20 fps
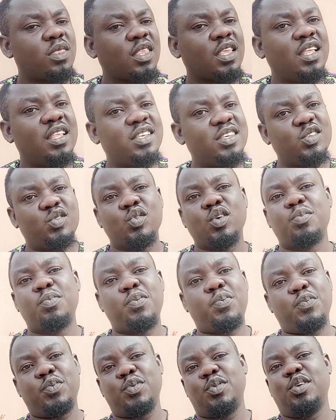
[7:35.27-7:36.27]
This is what
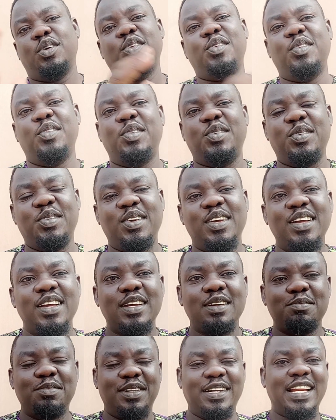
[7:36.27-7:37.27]
people don't know,
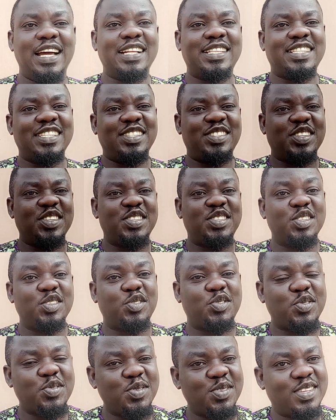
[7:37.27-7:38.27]
but that is just the
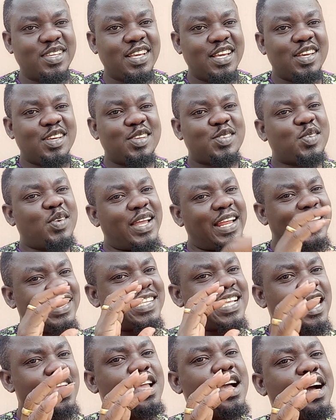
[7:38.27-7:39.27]
truth. So
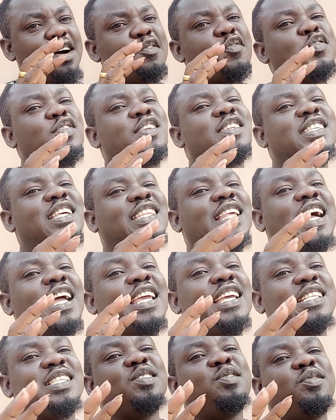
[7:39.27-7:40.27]
anytime you have fishes that are
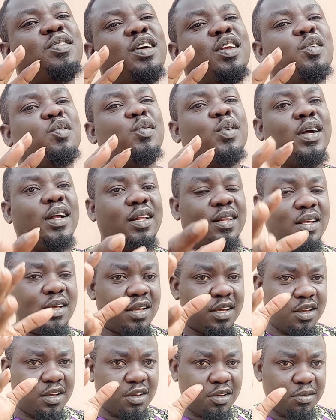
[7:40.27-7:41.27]
eating very well,
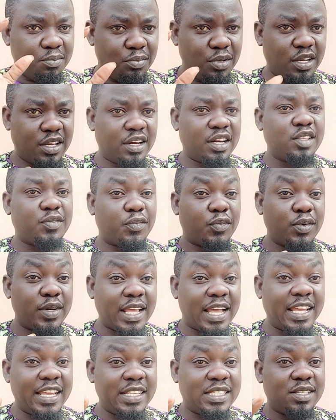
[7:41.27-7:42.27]
be grateful they
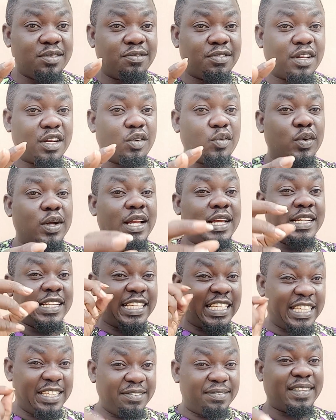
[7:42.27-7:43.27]
are eating very well.
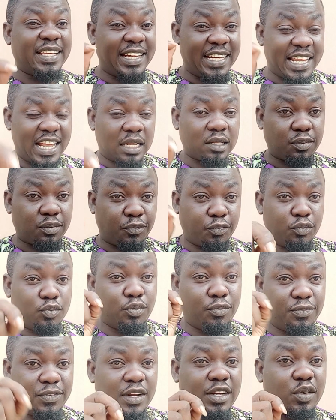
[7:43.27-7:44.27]
Give them that food
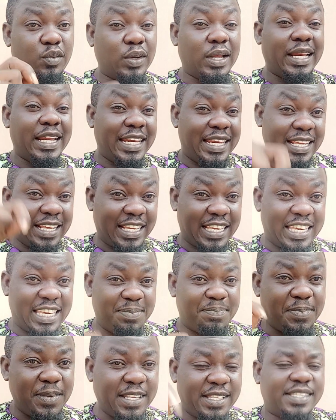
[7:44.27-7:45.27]
very well. Let them
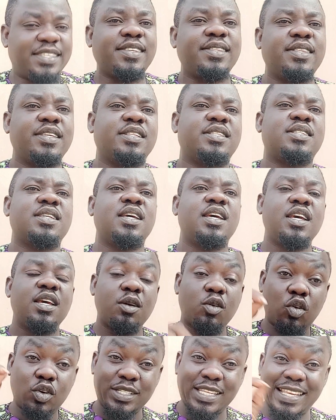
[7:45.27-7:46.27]
keep eating it,
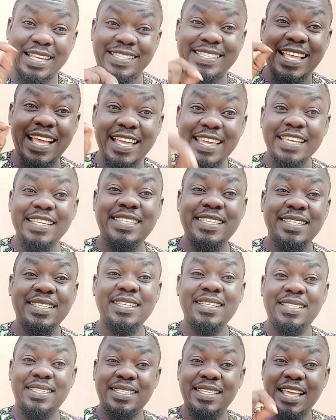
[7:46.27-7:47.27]
because as they are eating
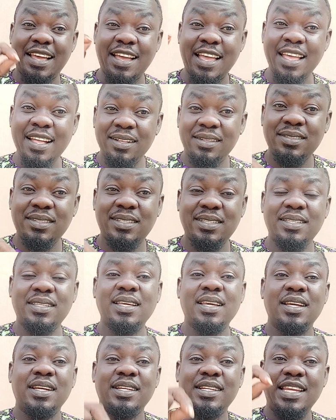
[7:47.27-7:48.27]
it, they are healthy.
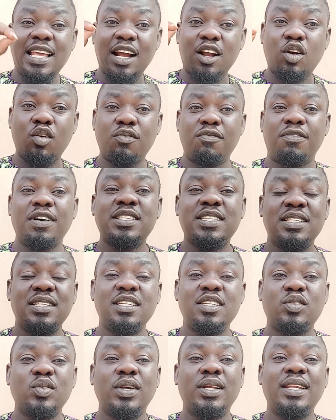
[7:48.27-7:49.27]
They are converting
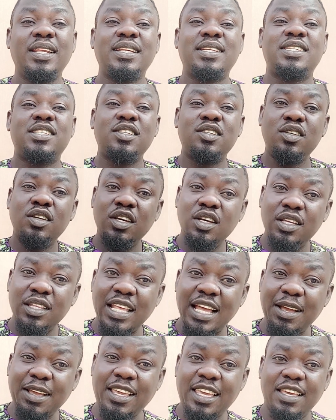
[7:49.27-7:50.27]
it to energy. They
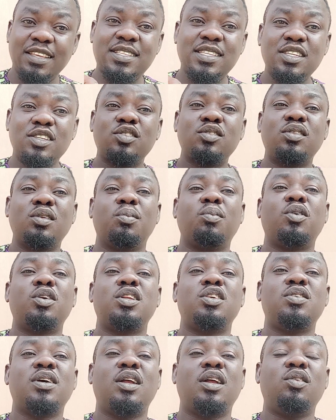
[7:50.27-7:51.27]
are getting you the
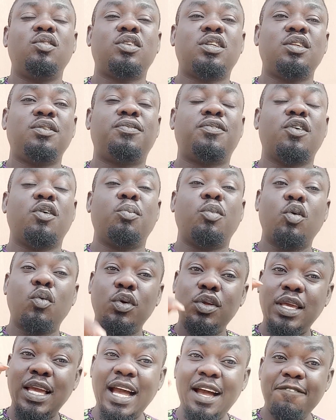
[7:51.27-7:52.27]
money you are looking for. But when
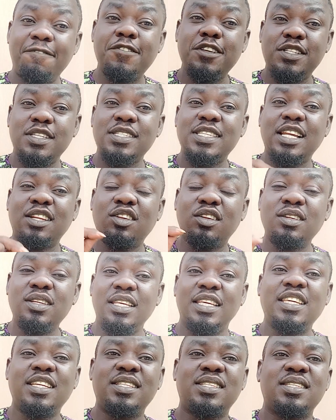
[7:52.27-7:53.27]
you have fishes that don't
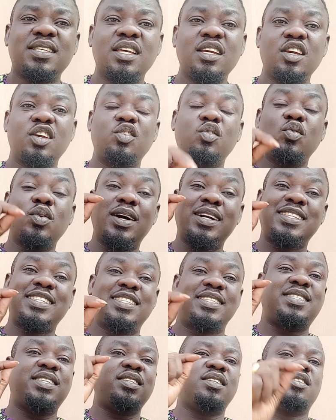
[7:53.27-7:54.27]
eat, you are
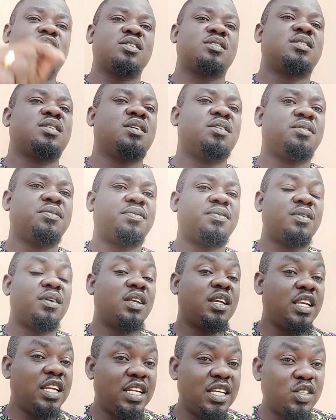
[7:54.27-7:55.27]
cheating yourself.
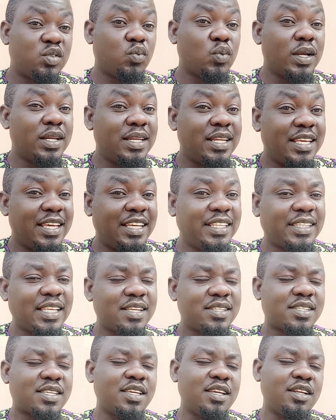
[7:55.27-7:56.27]
It is when they enter
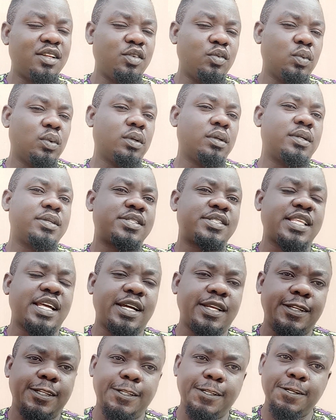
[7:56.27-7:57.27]
scale you will understand.